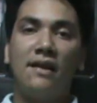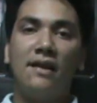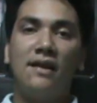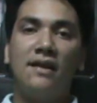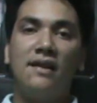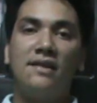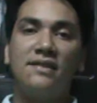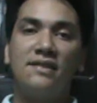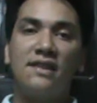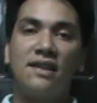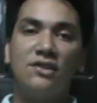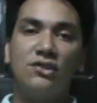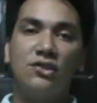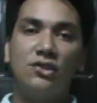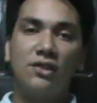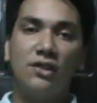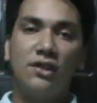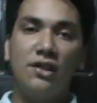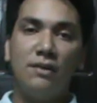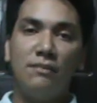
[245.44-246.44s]

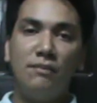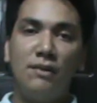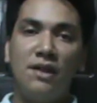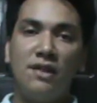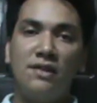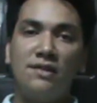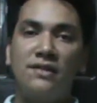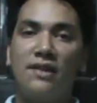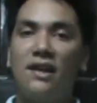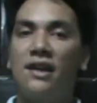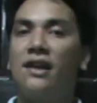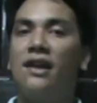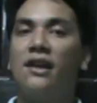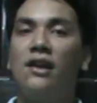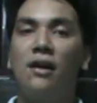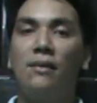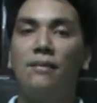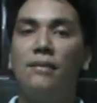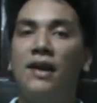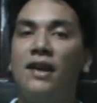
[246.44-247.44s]
Essentially, it means they
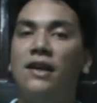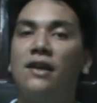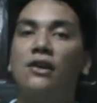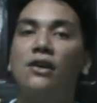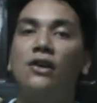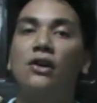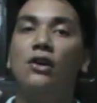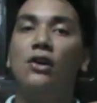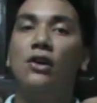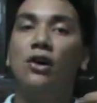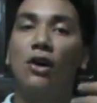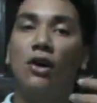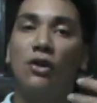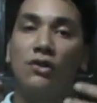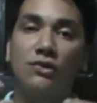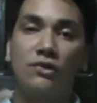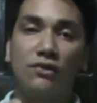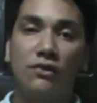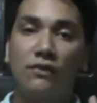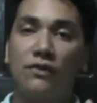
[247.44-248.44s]
cannot make
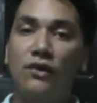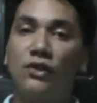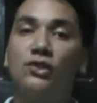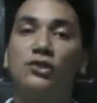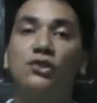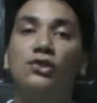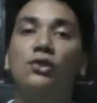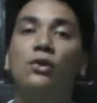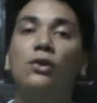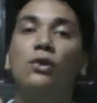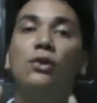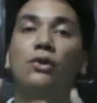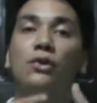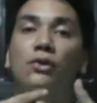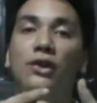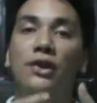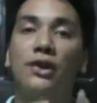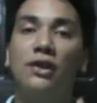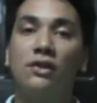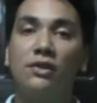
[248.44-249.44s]
controversial or
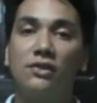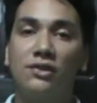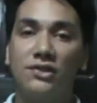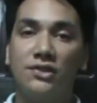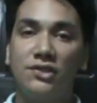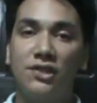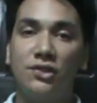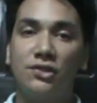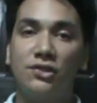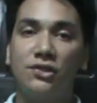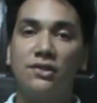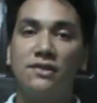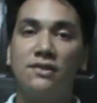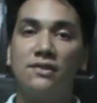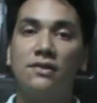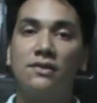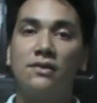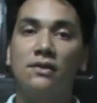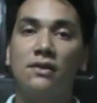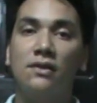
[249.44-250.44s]
critical
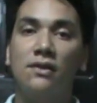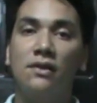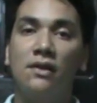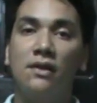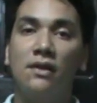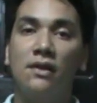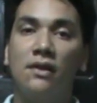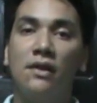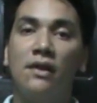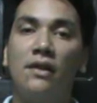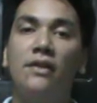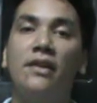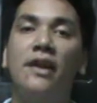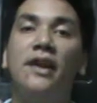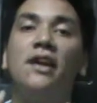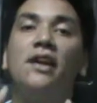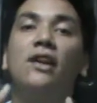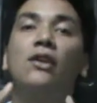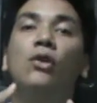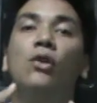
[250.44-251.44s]
decisions. They
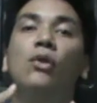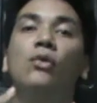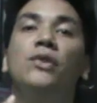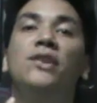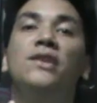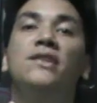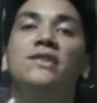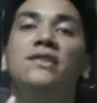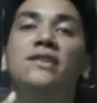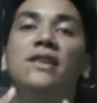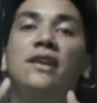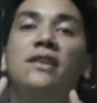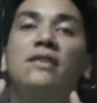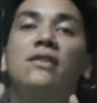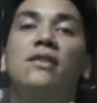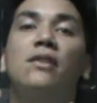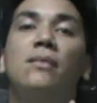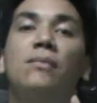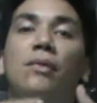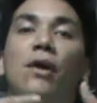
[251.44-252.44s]
can only stick
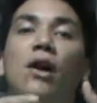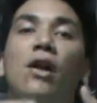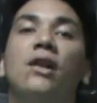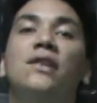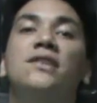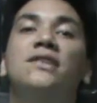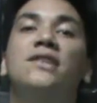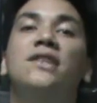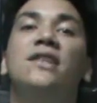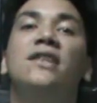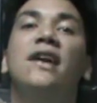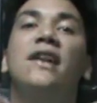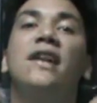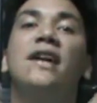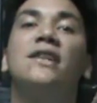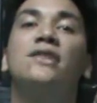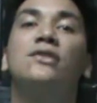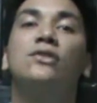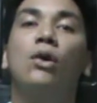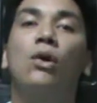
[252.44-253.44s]
to the policy that
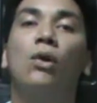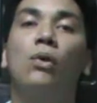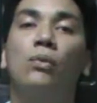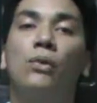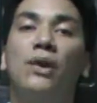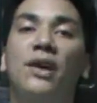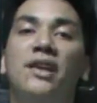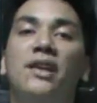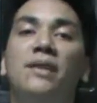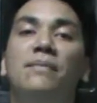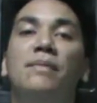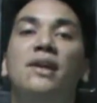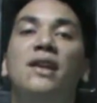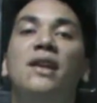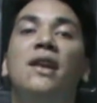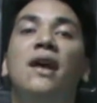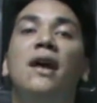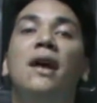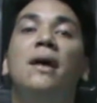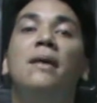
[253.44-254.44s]
has already
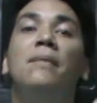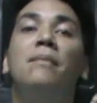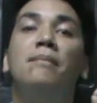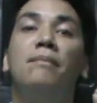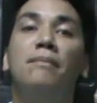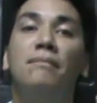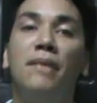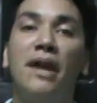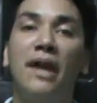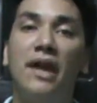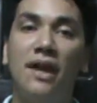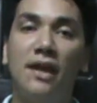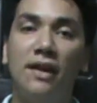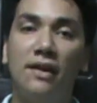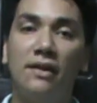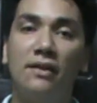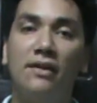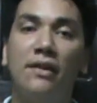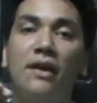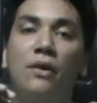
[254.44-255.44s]
been
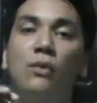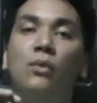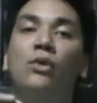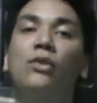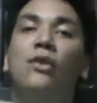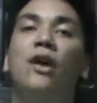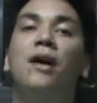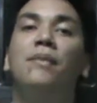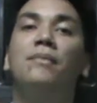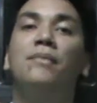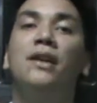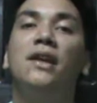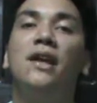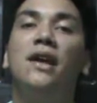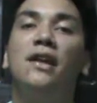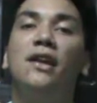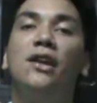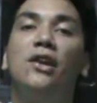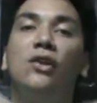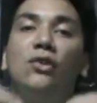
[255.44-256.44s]
made. There will not be
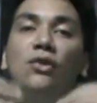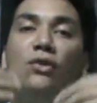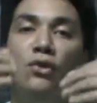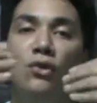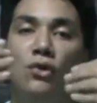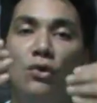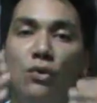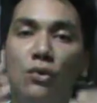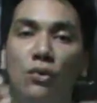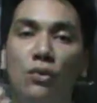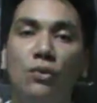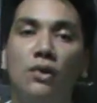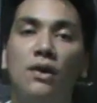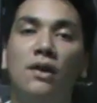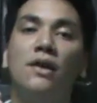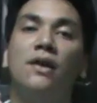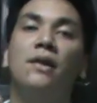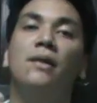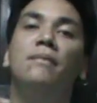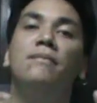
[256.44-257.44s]
any new
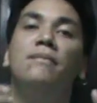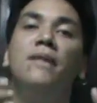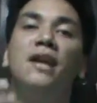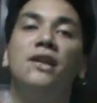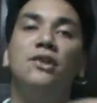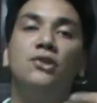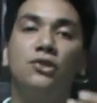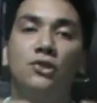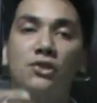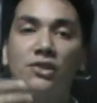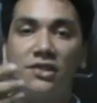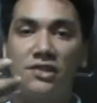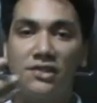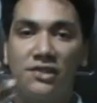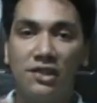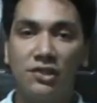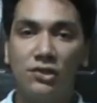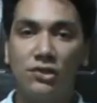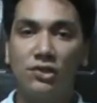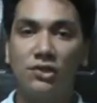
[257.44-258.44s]
major
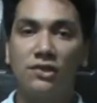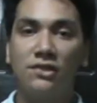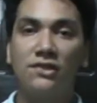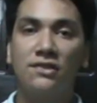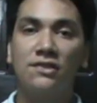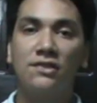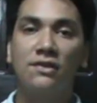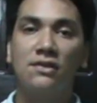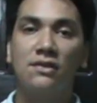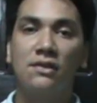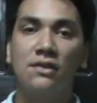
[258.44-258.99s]
decisions